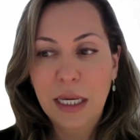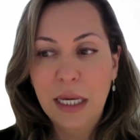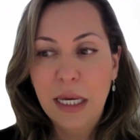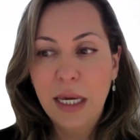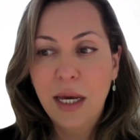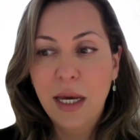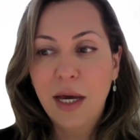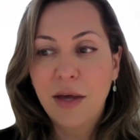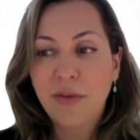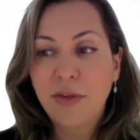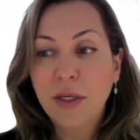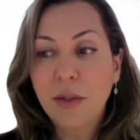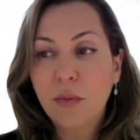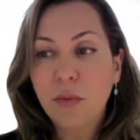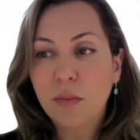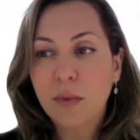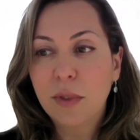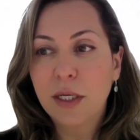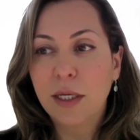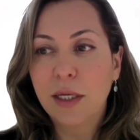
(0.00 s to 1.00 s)
I
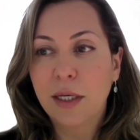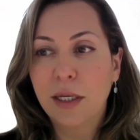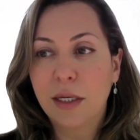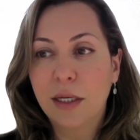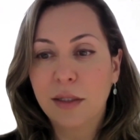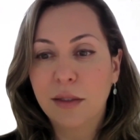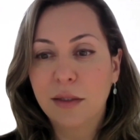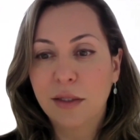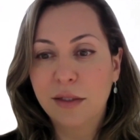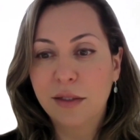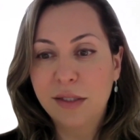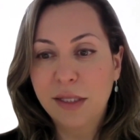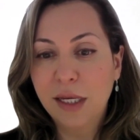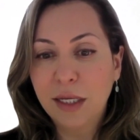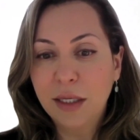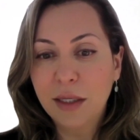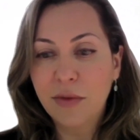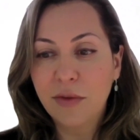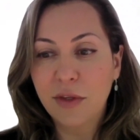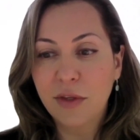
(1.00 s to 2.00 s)
think the
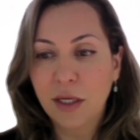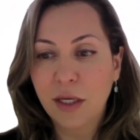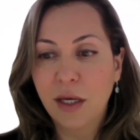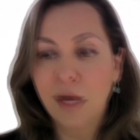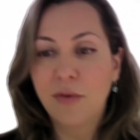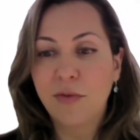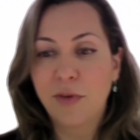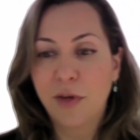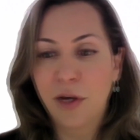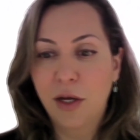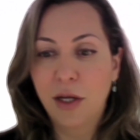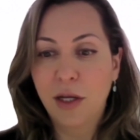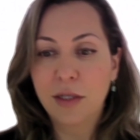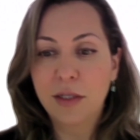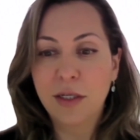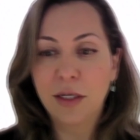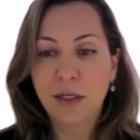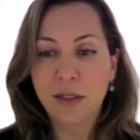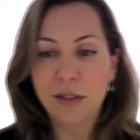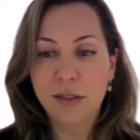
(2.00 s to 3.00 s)
second thing I've learned
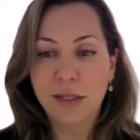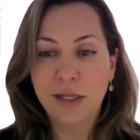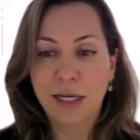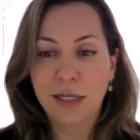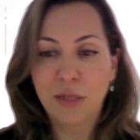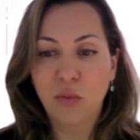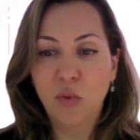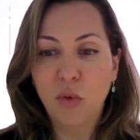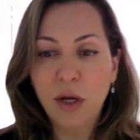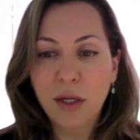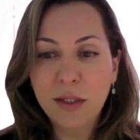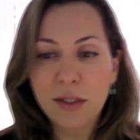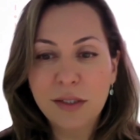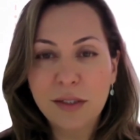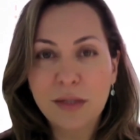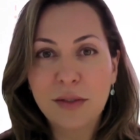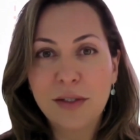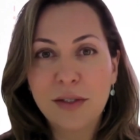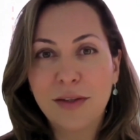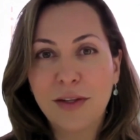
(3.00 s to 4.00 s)
is that
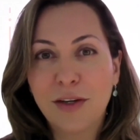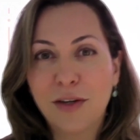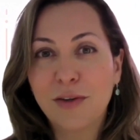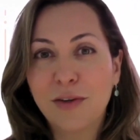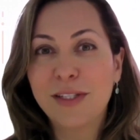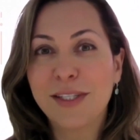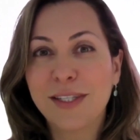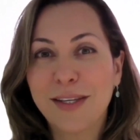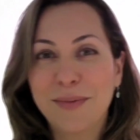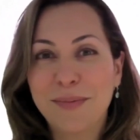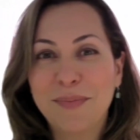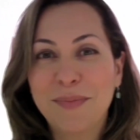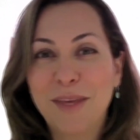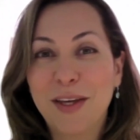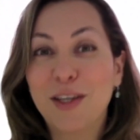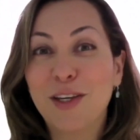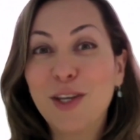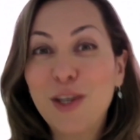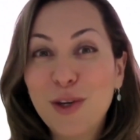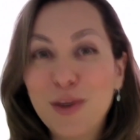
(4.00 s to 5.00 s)
once there is an
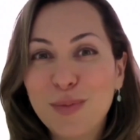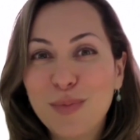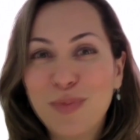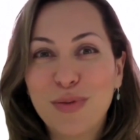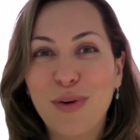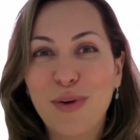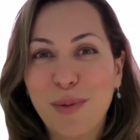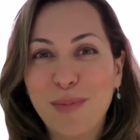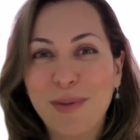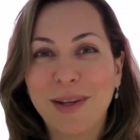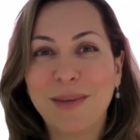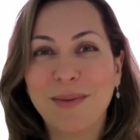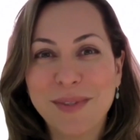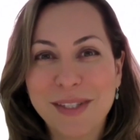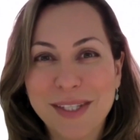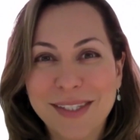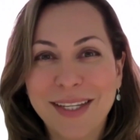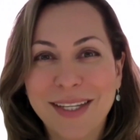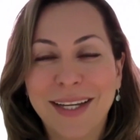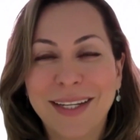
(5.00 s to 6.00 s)
acute problem
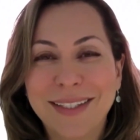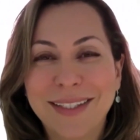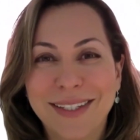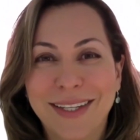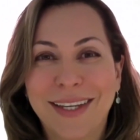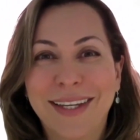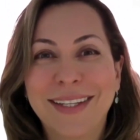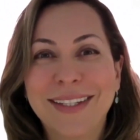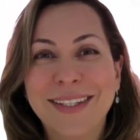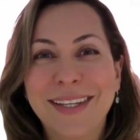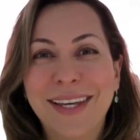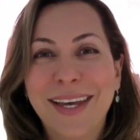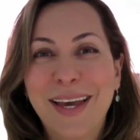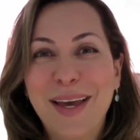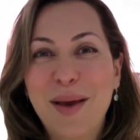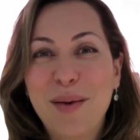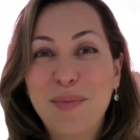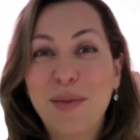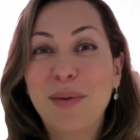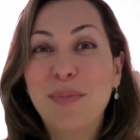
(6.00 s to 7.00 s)
stated,
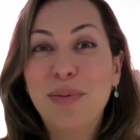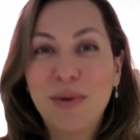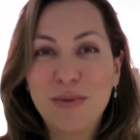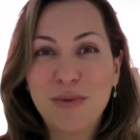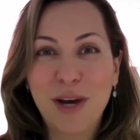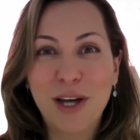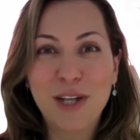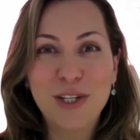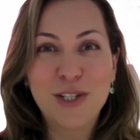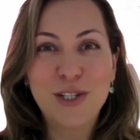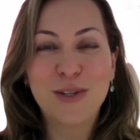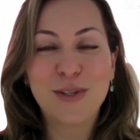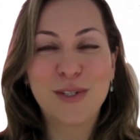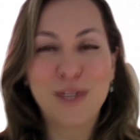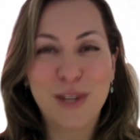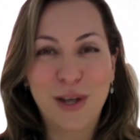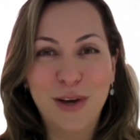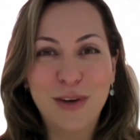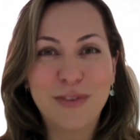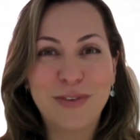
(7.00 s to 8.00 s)
people rush to
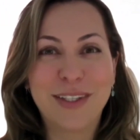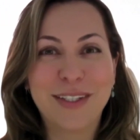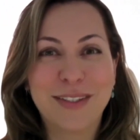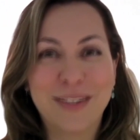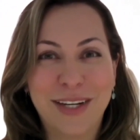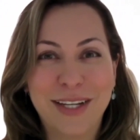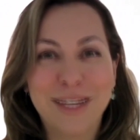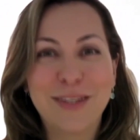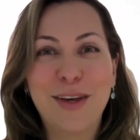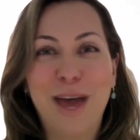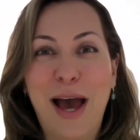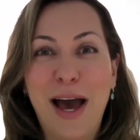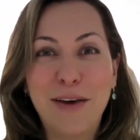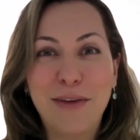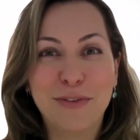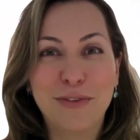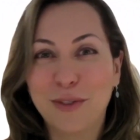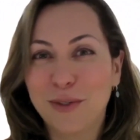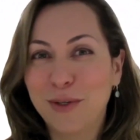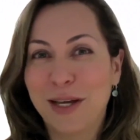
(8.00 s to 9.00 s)
solve it, right? You
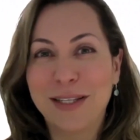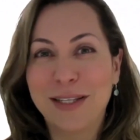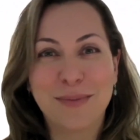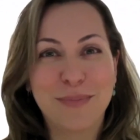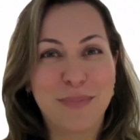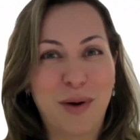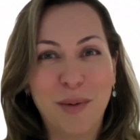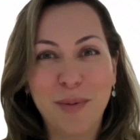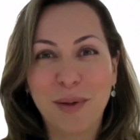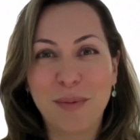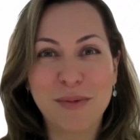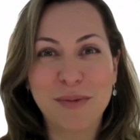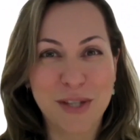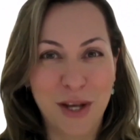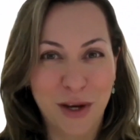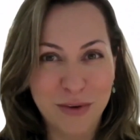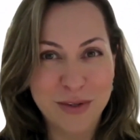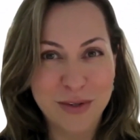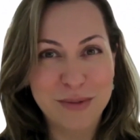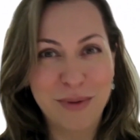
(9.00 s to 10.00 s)
have to, as problem
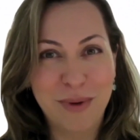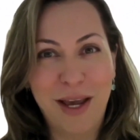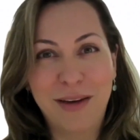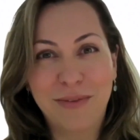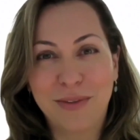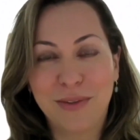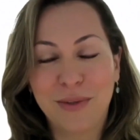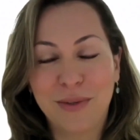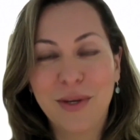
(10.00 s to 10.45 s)
solvers, we have to